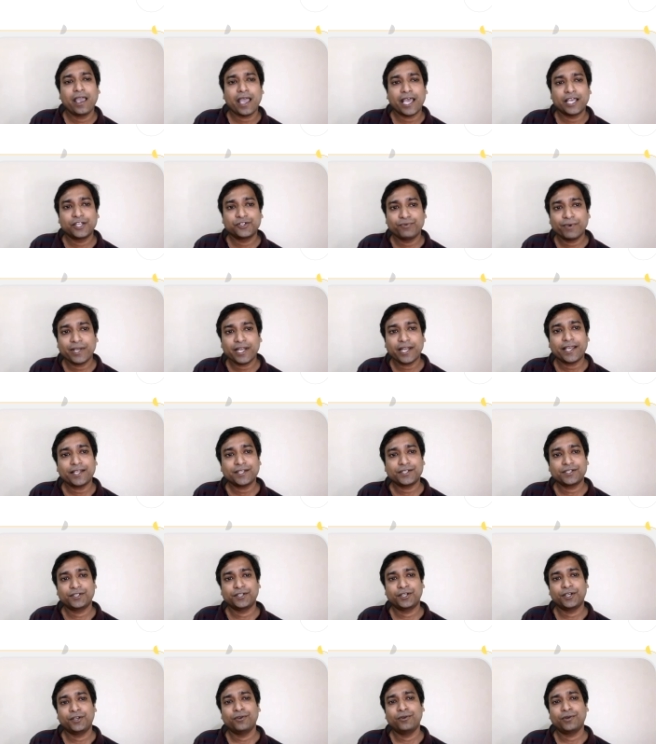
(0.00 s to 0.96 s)
as well
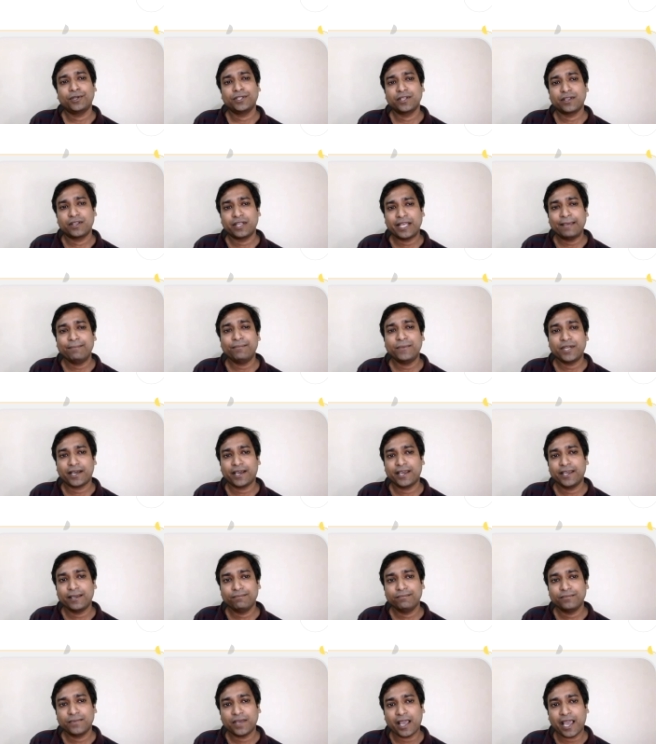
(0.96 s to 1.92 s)
as you know at the same
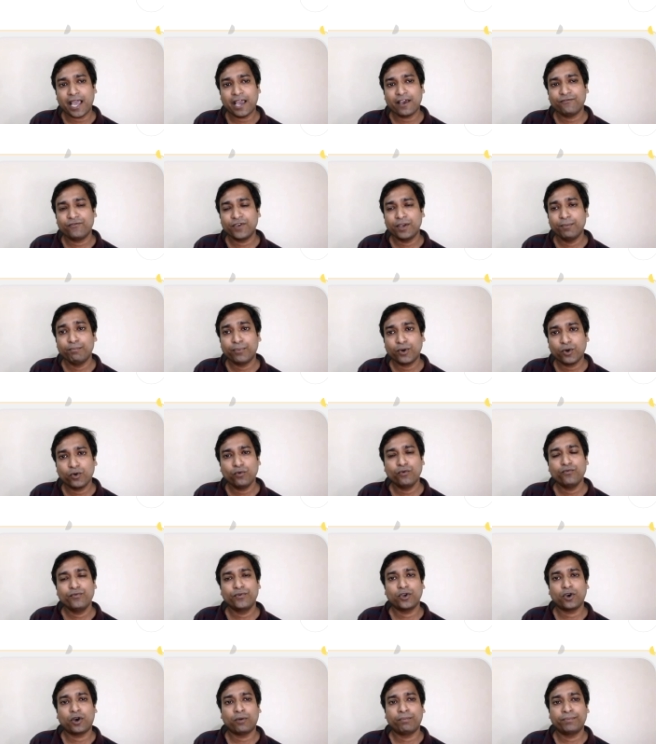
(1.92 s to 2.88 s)
time have
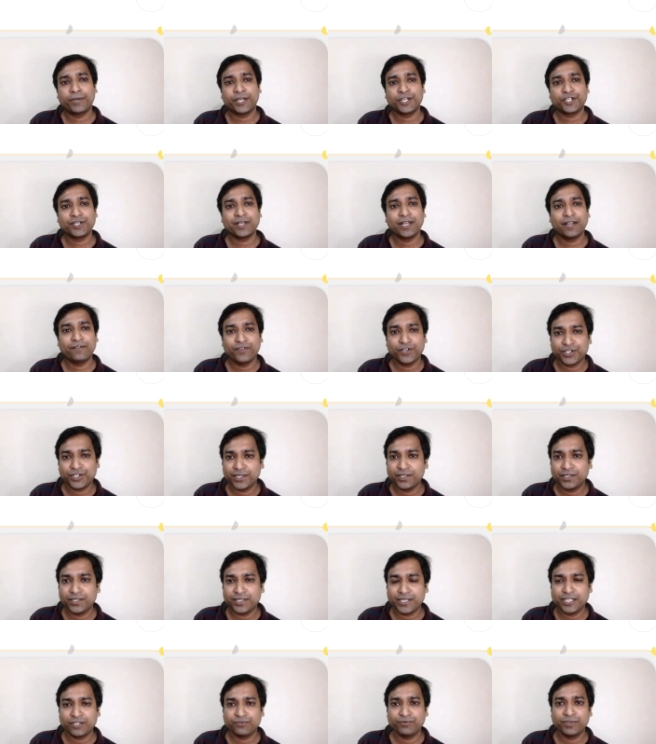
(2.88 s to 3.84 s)
improved operational
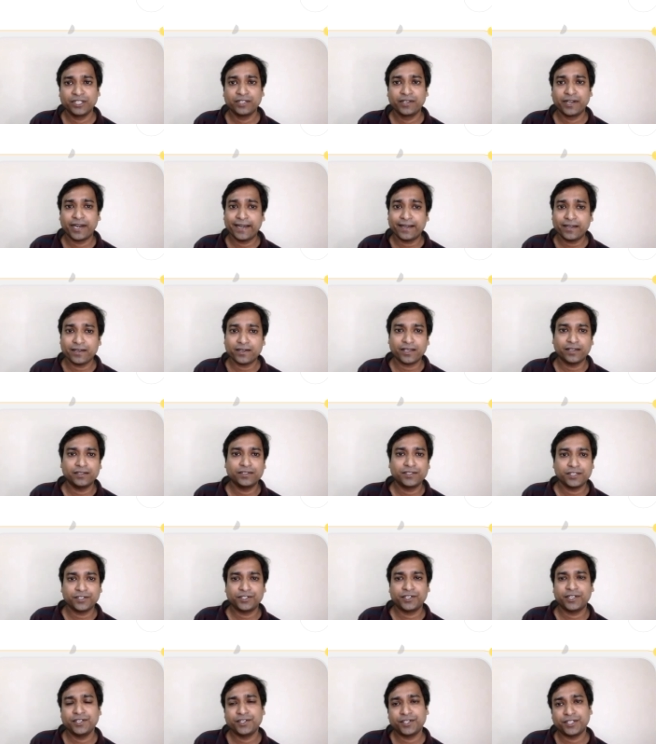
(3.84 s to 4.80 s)
efficiencies with greater
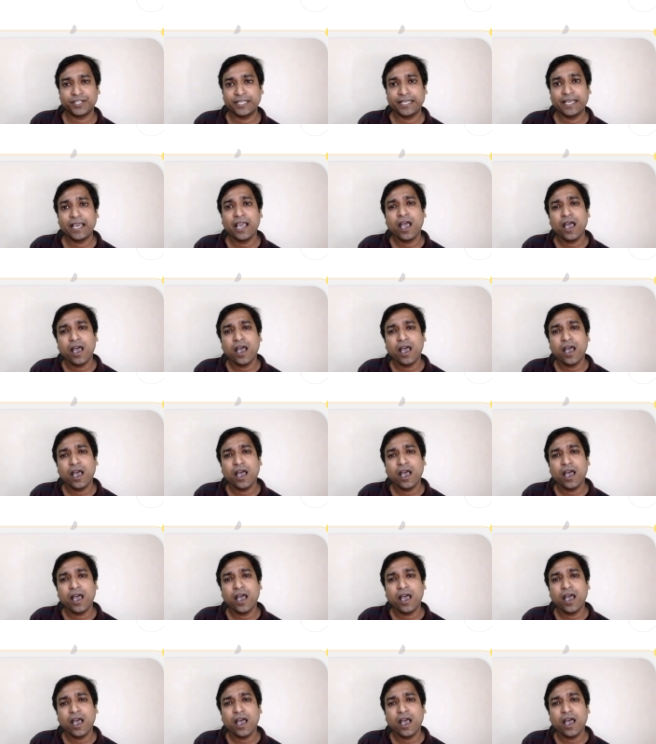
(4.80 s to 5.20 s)
consistency